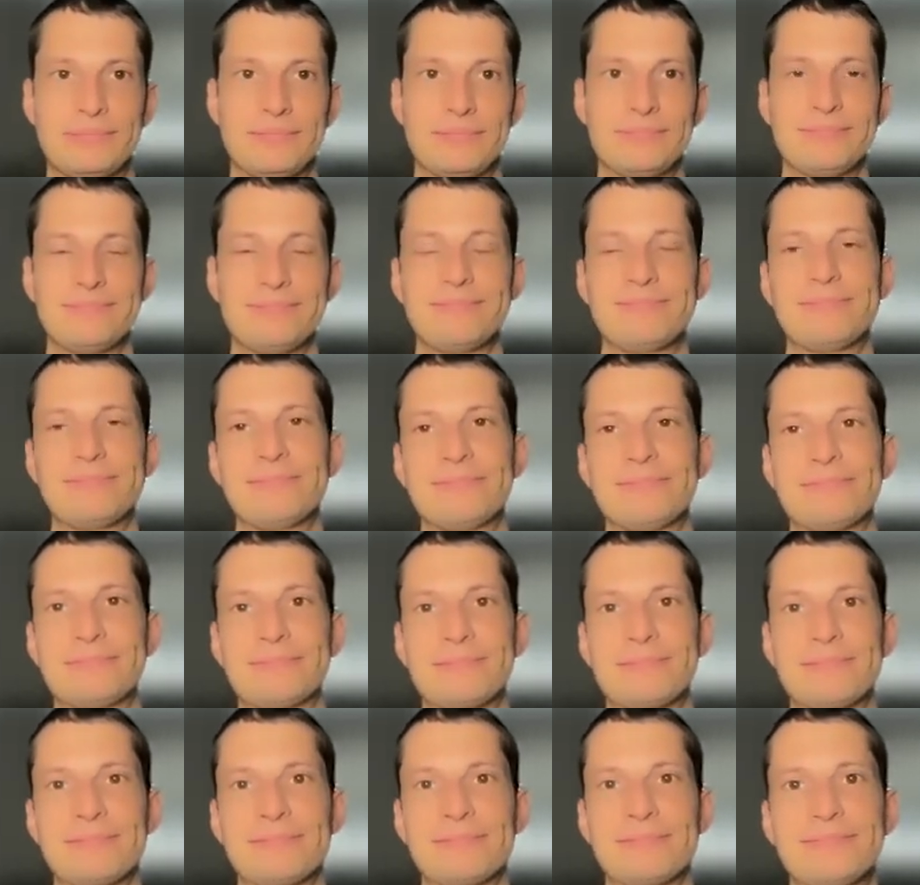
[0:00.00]

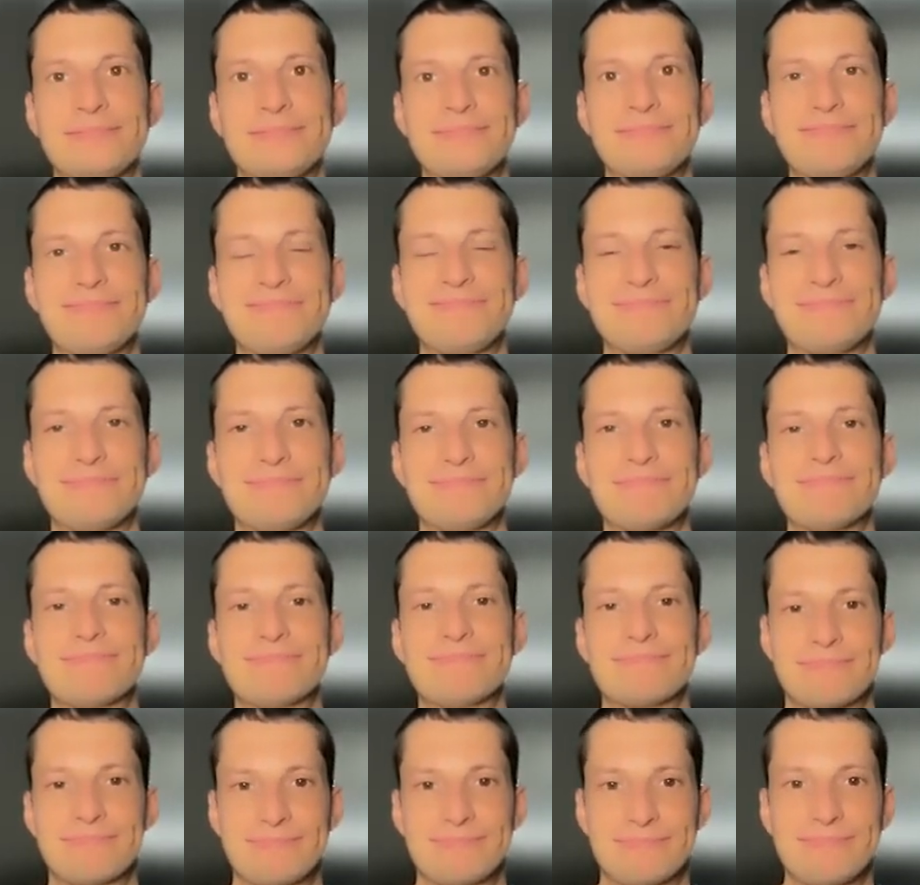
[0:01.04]

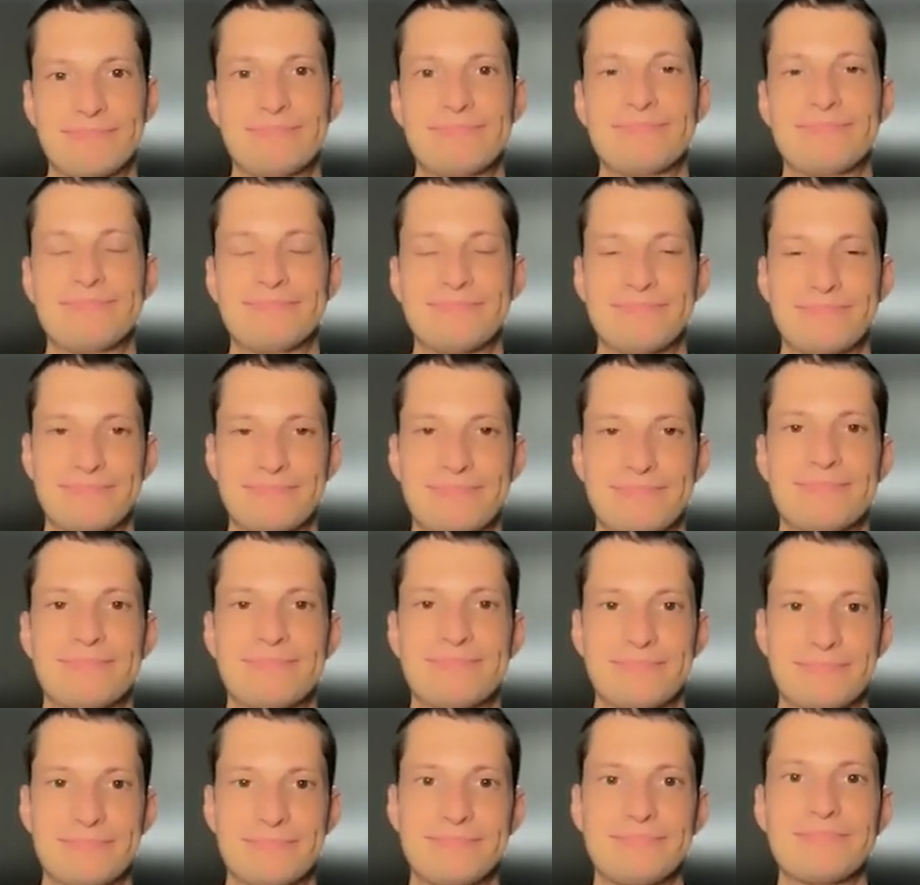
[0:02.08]

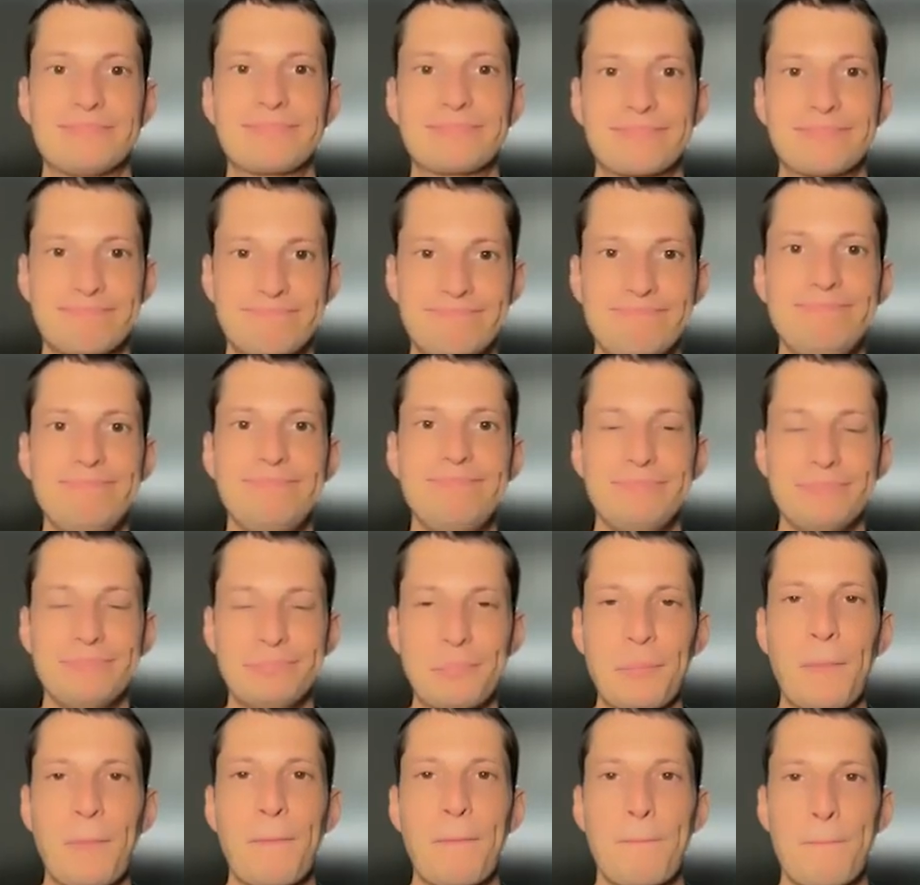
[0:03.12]

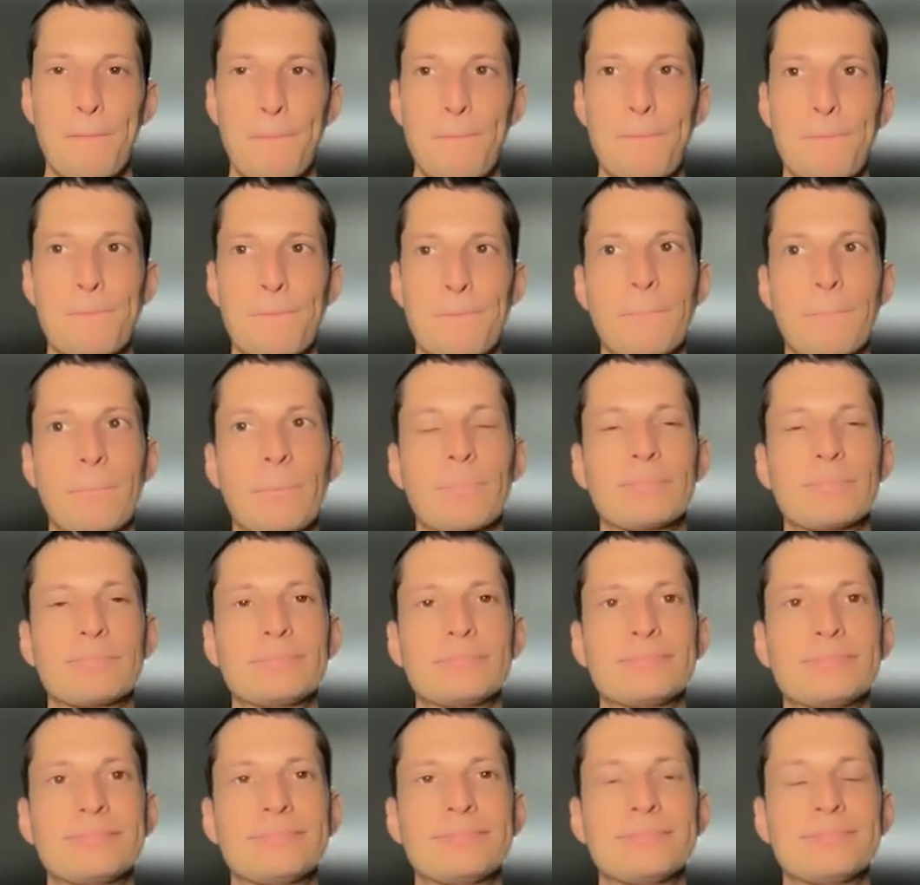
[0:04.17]

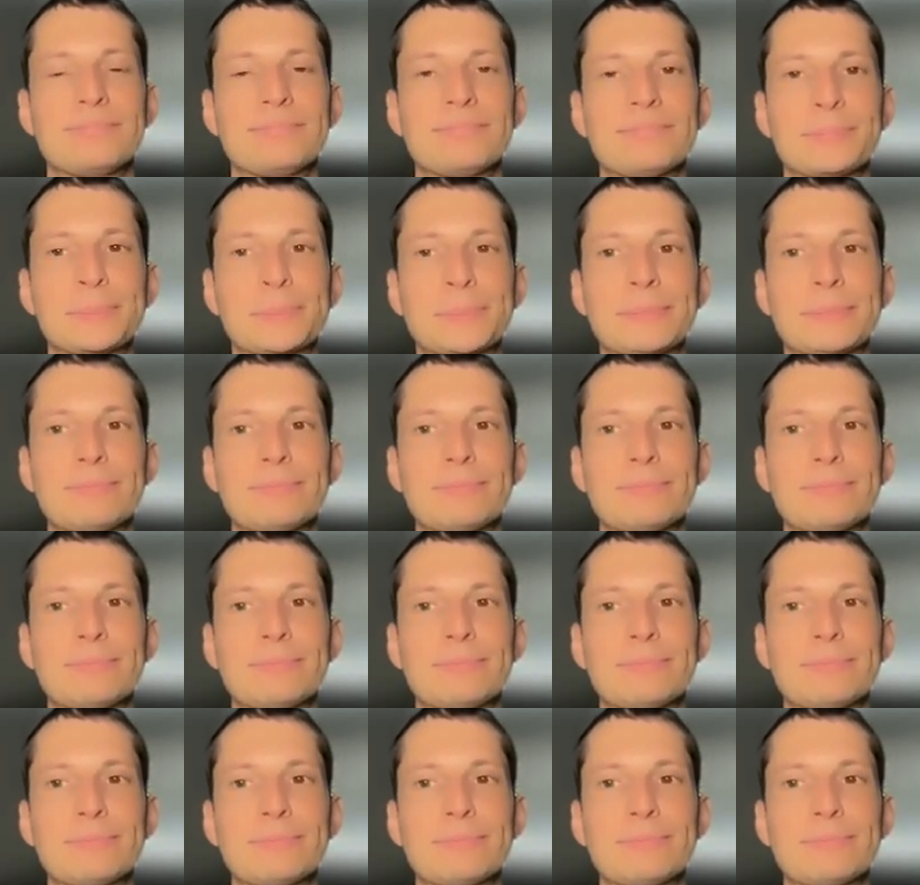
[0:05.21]
This person isn't speaking.